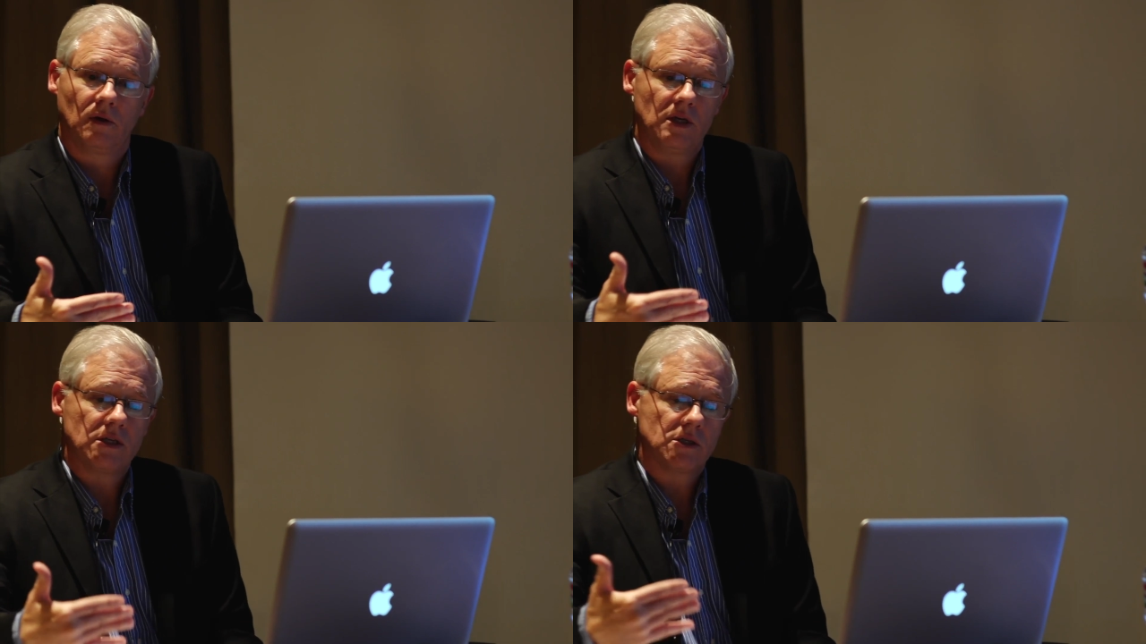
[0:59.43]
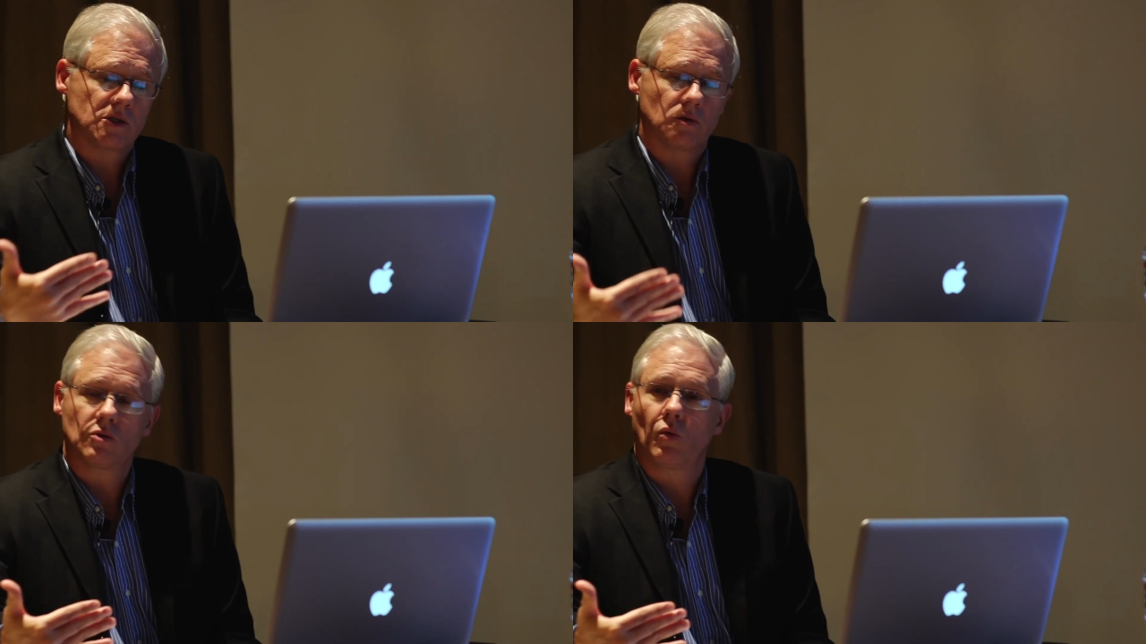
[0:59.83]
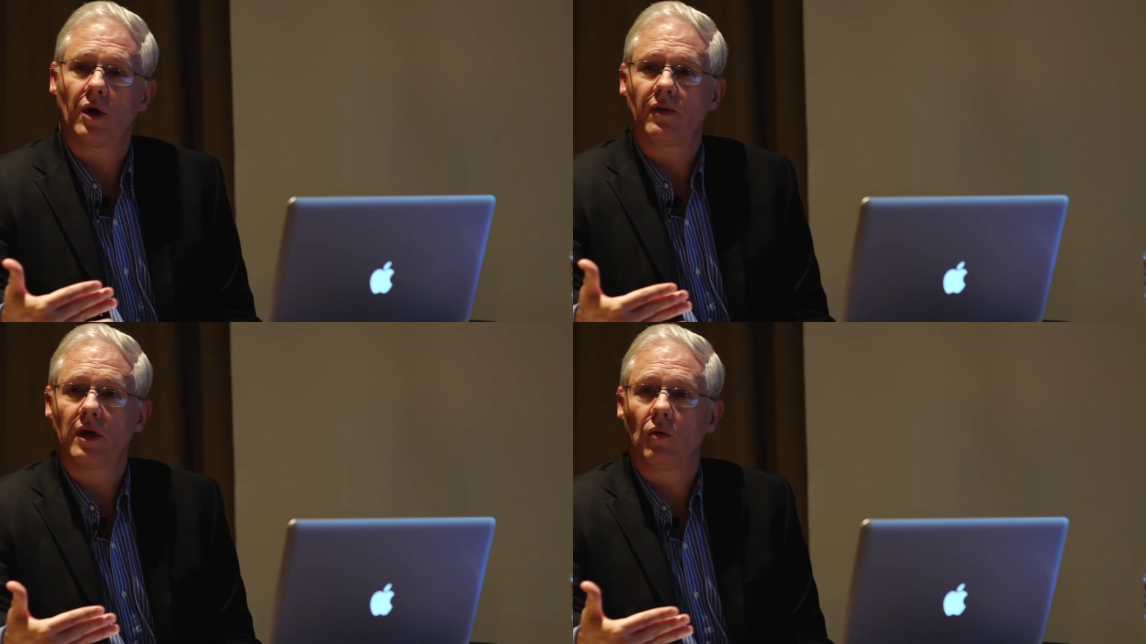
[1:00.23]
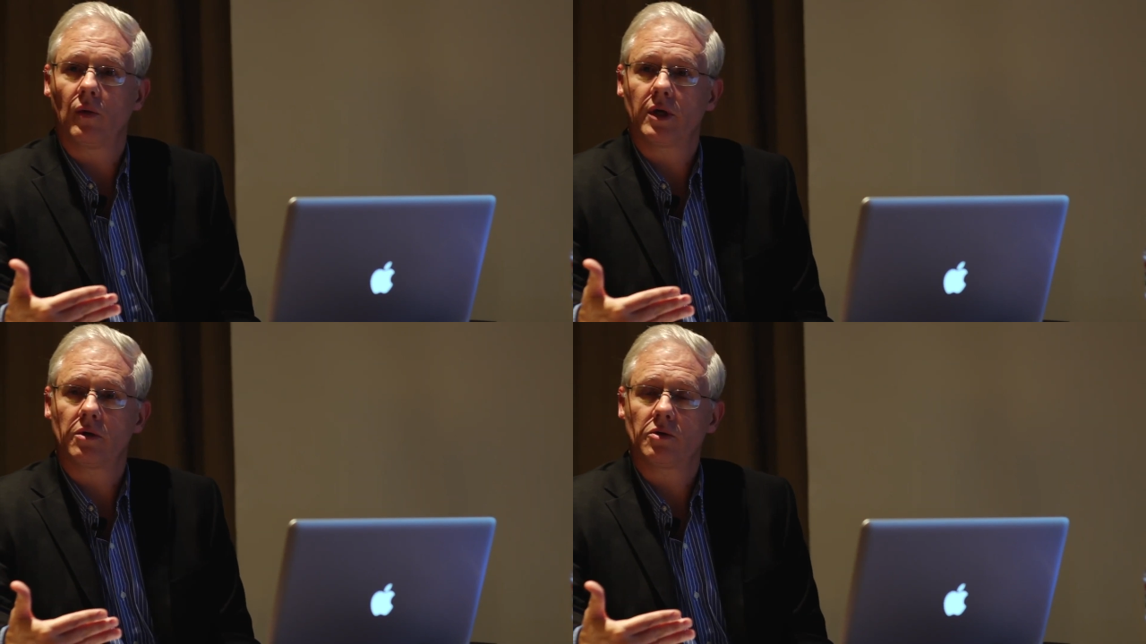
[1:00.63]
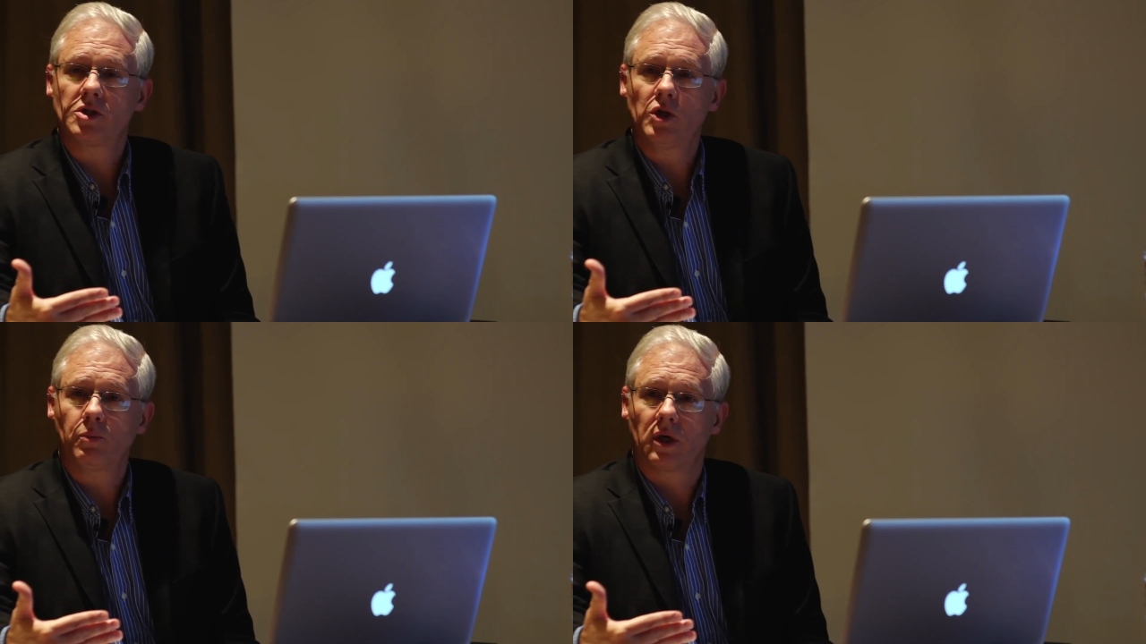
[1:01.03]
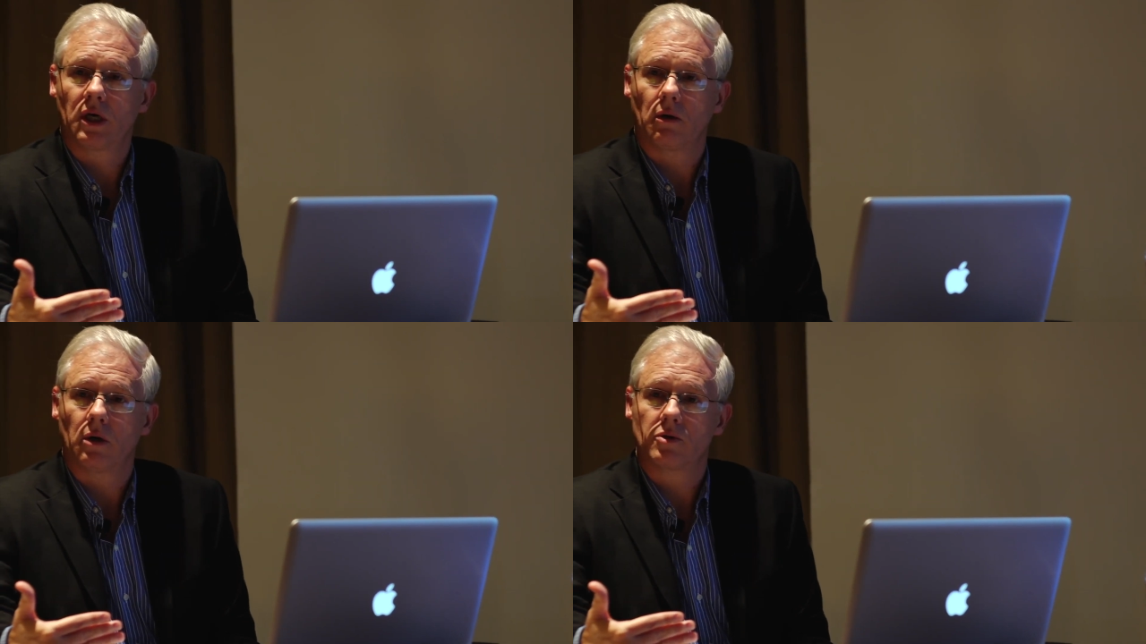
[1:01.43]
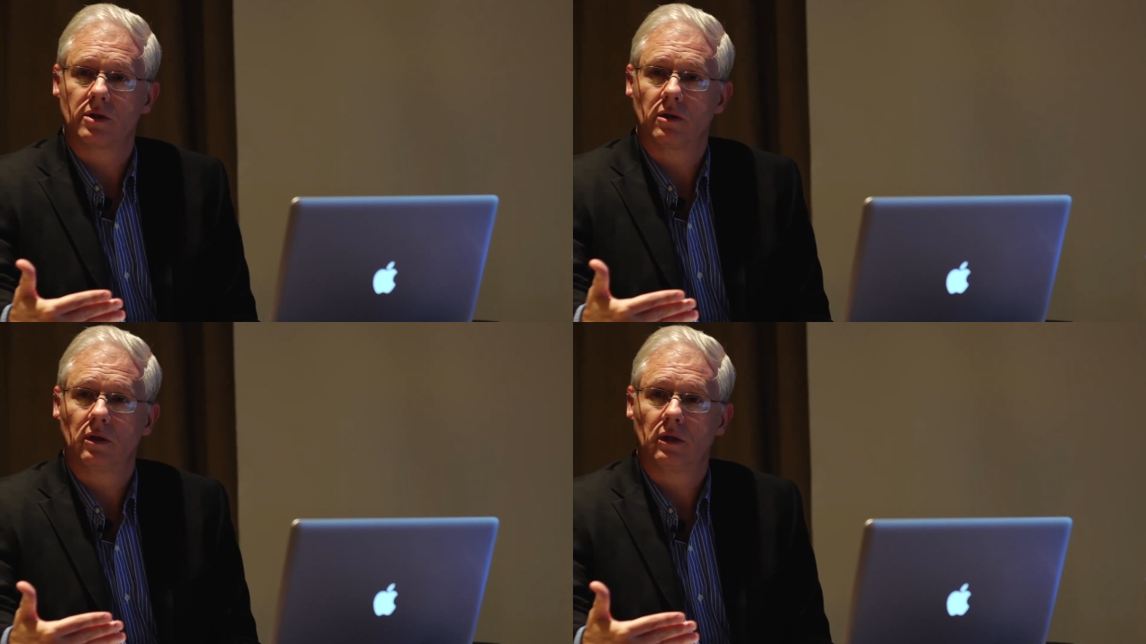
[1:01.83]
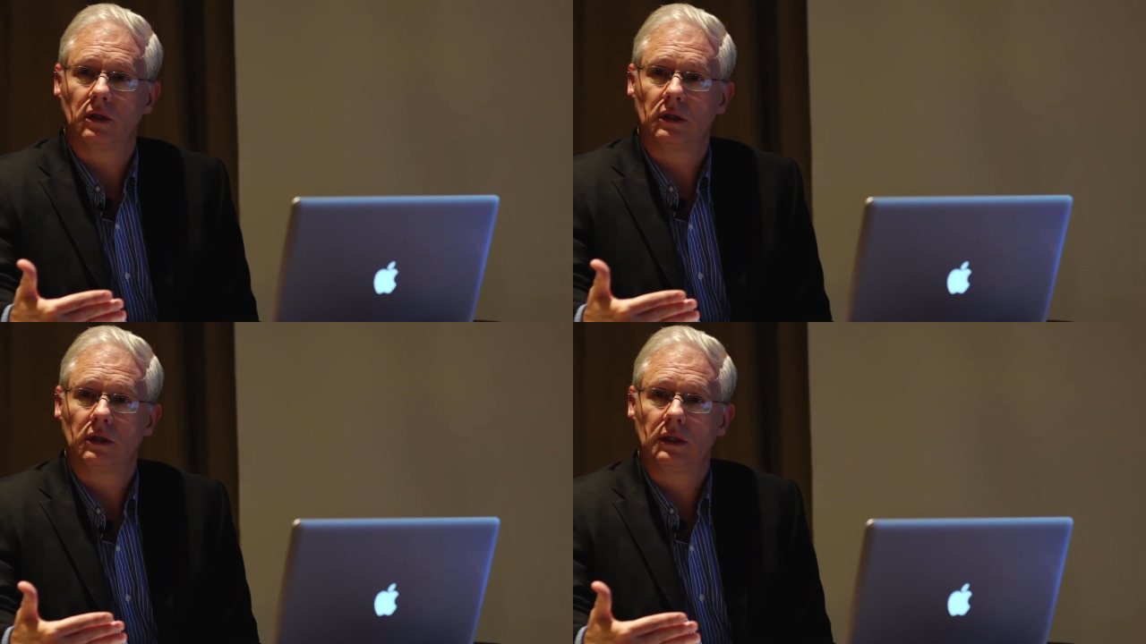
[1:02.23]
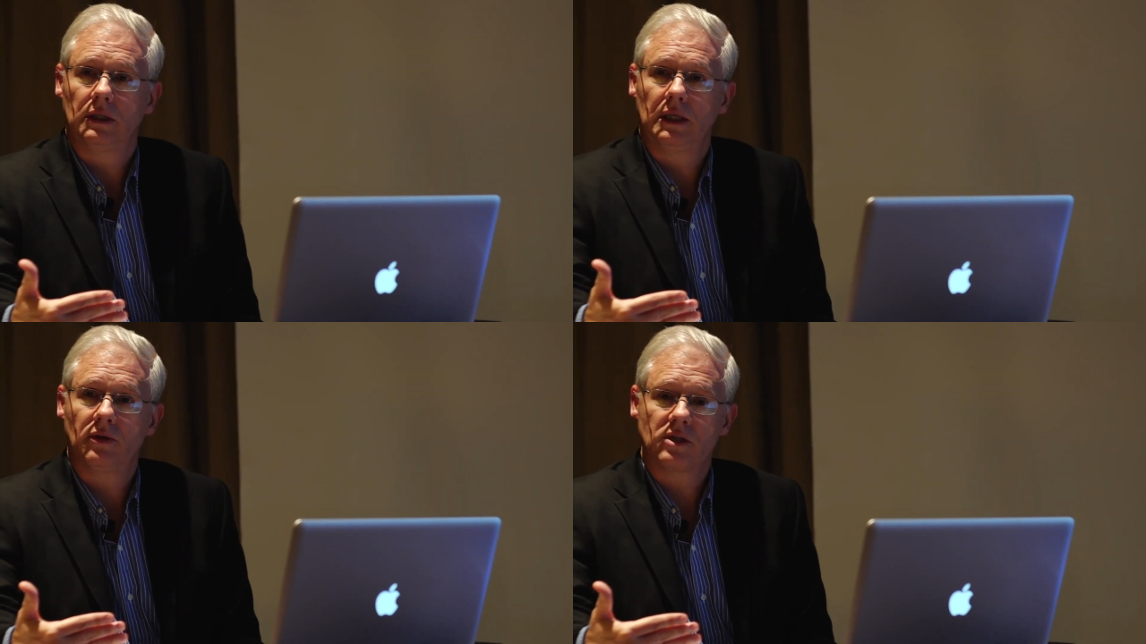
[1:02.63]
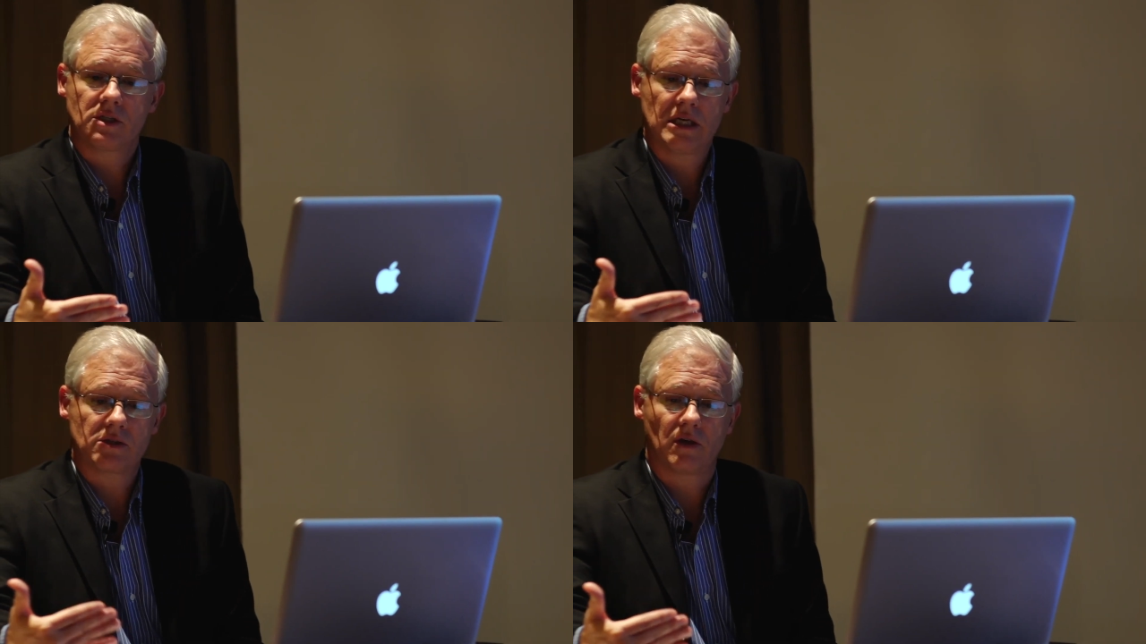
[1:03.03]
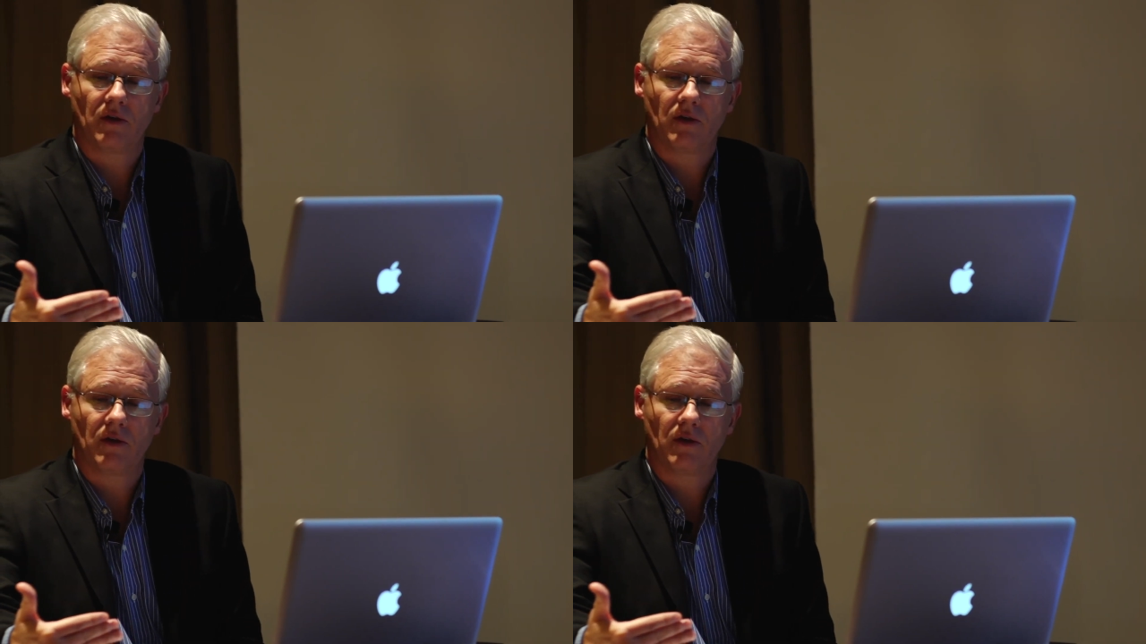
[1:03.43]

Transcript: Theseus was one of the original superheroes in the sense